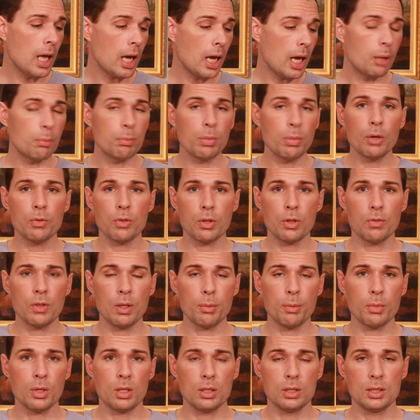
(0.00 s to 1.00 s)
and both of
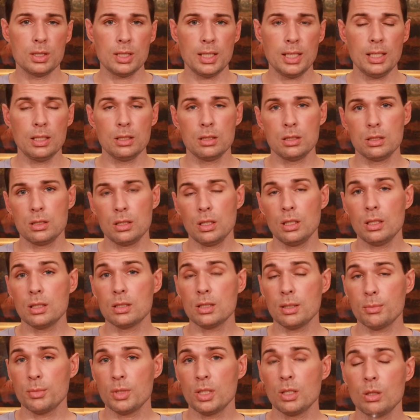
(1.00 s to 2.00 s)
them contains
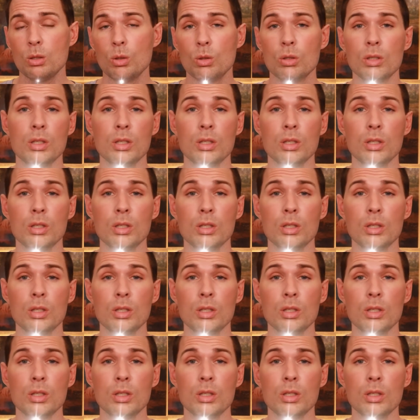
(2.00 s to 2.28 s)
something called